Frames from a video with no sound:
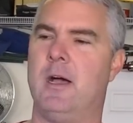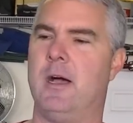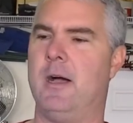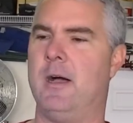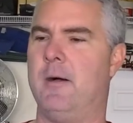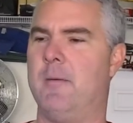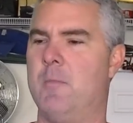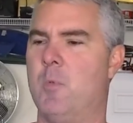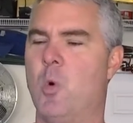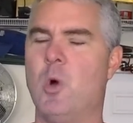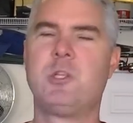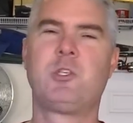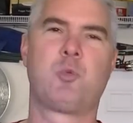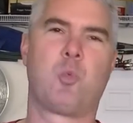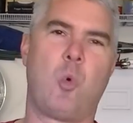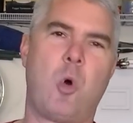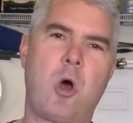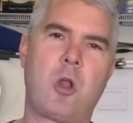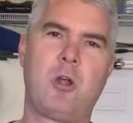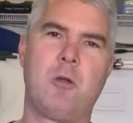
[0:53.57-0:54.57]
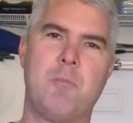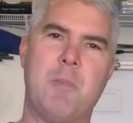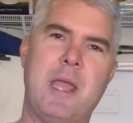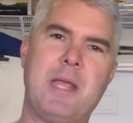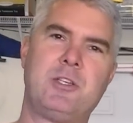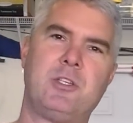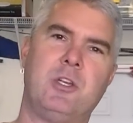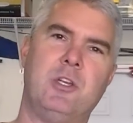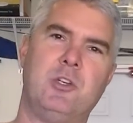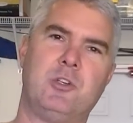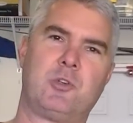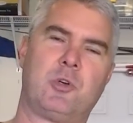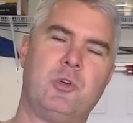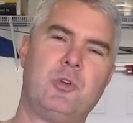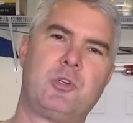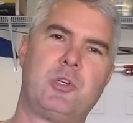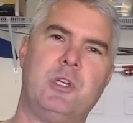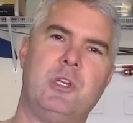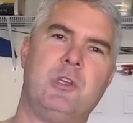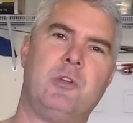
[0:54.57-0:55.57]
Once water makes an
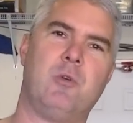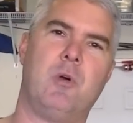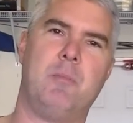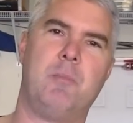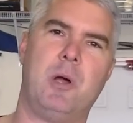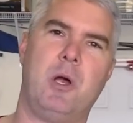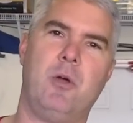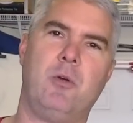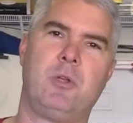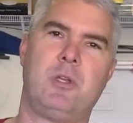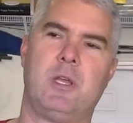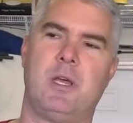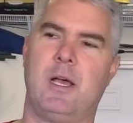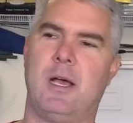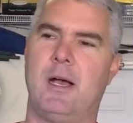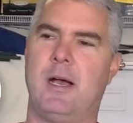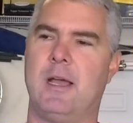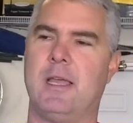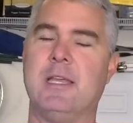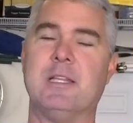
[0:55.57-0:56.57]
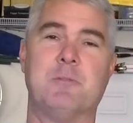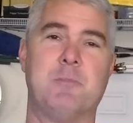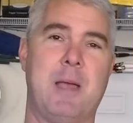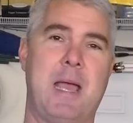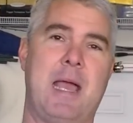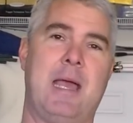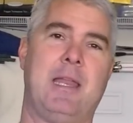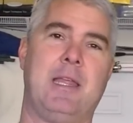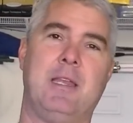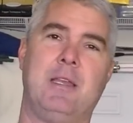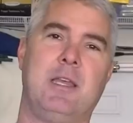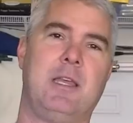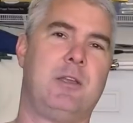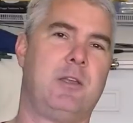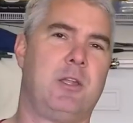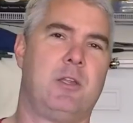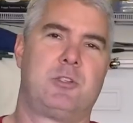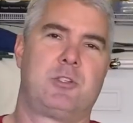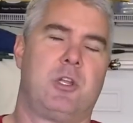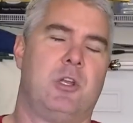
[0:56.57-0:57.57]
intrusion into a boat, it's bad.
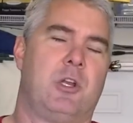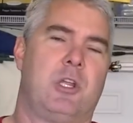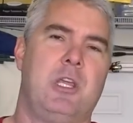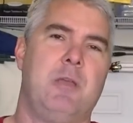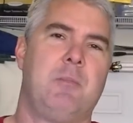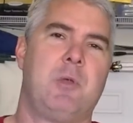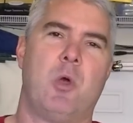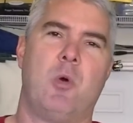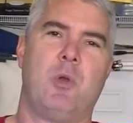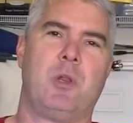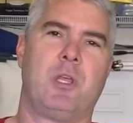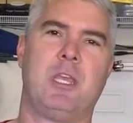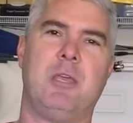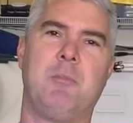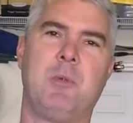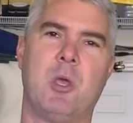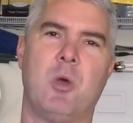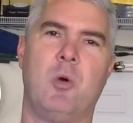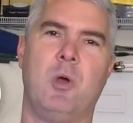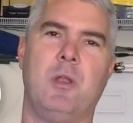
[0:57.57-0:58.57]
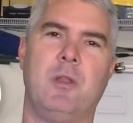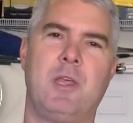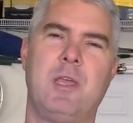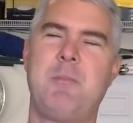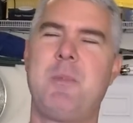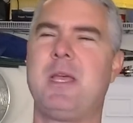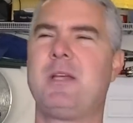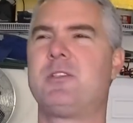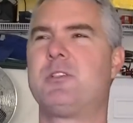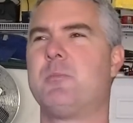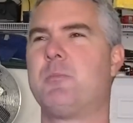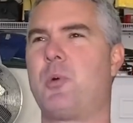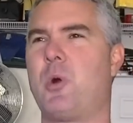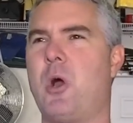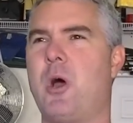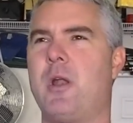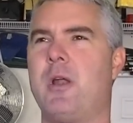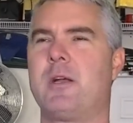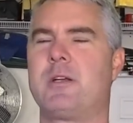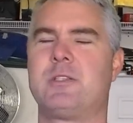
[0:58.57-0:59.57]
It's going to keep going and keep going. They make some
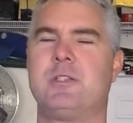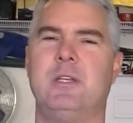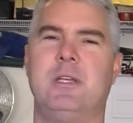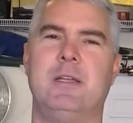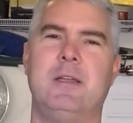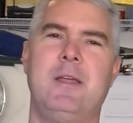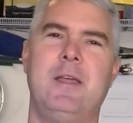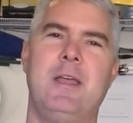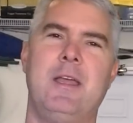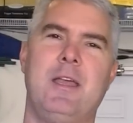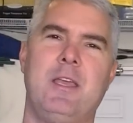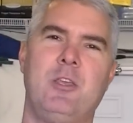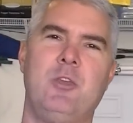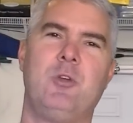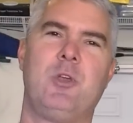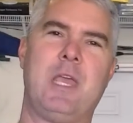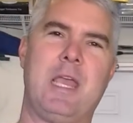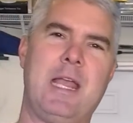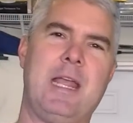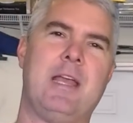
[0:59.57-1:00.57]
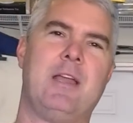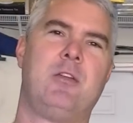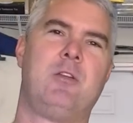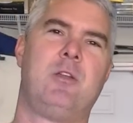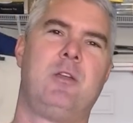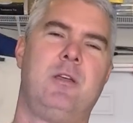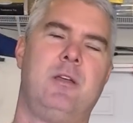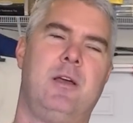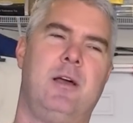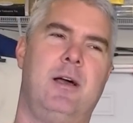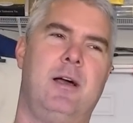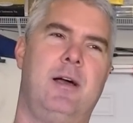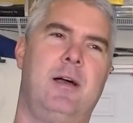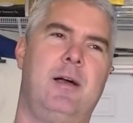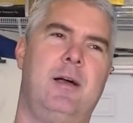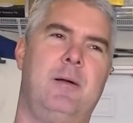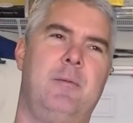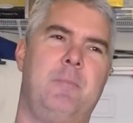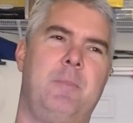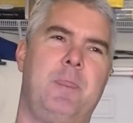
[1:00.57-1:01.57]
products that you can
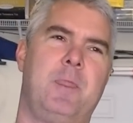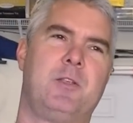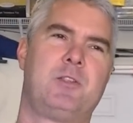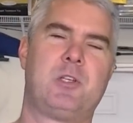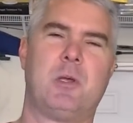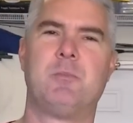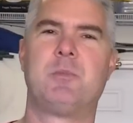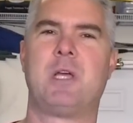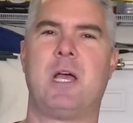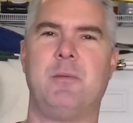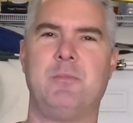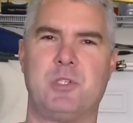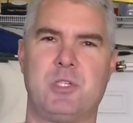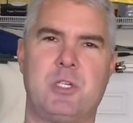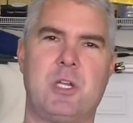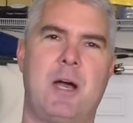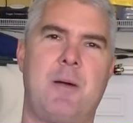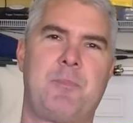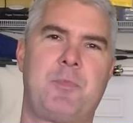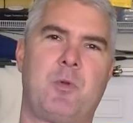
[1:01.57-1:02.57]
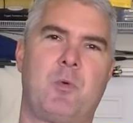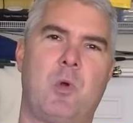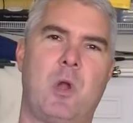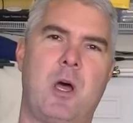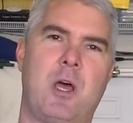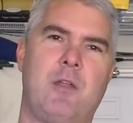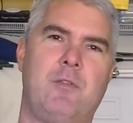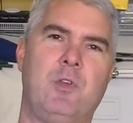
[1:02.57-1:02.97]
sometimes stop the rot